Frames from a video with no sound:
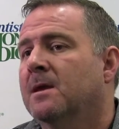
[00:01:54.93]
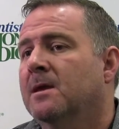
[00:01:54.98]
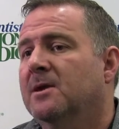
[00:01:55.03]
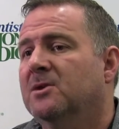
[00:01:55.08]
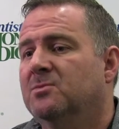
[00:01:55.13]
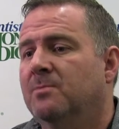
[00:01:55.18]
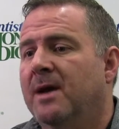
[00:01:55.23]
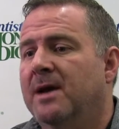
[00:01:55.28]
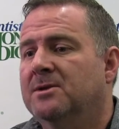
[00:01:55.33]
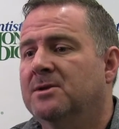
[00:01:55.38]

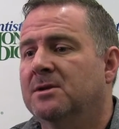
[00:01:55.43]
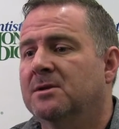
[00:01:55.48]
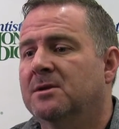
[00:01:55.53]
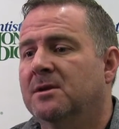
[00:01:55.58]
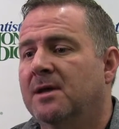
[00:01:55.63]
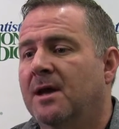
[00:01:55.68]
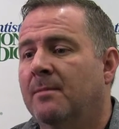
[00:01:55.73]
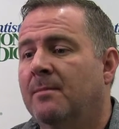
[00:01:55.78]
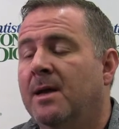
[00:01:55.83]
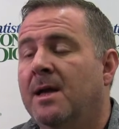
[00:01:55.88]
is mentioned
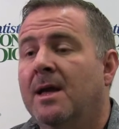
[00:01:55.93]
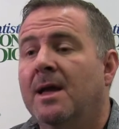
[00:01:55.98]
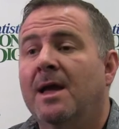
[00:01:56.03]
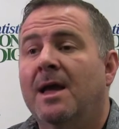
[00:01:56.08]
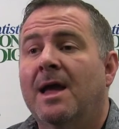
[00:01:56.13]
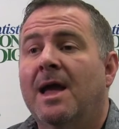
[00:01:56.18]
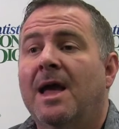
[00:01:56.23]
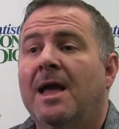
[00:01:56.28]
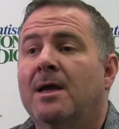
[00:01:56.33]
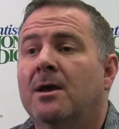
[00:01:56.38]
to them,
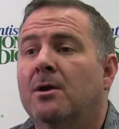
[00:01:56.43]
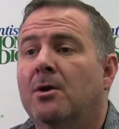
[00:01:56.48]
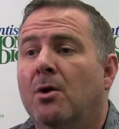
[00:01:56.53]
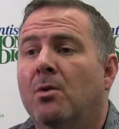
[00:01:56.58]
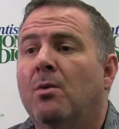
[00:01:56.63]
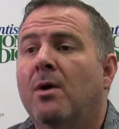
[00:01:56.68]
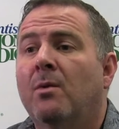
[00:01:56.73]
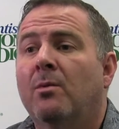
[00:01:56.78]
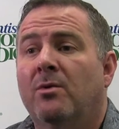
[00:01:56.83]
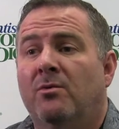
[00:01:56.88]
hey, you know
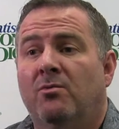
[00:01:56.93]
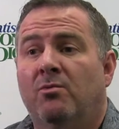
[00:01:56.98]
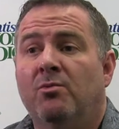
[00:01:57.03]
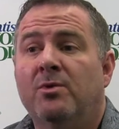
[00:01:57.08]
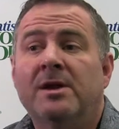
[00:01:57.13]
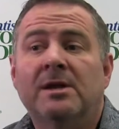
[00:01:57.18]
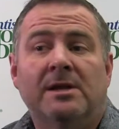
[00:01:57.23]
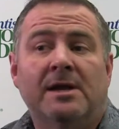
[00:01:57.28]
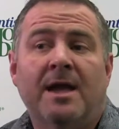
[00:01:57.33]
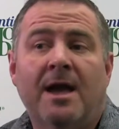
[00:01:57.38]
what would
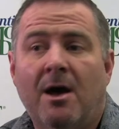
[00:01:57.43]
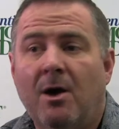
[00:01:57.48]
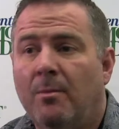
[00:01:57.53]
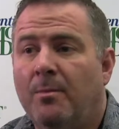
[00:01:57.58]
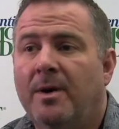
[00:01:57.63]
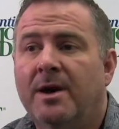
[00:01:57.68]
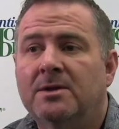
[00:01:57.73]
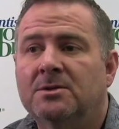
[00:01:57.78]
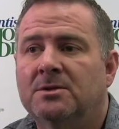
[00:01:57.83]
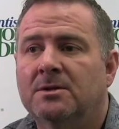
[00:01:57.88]
really
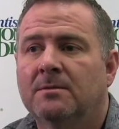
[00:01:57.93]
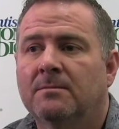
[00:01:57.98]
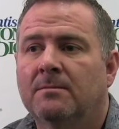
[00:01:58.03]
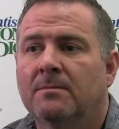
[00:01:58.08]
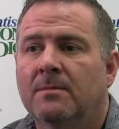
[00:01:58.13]
help us?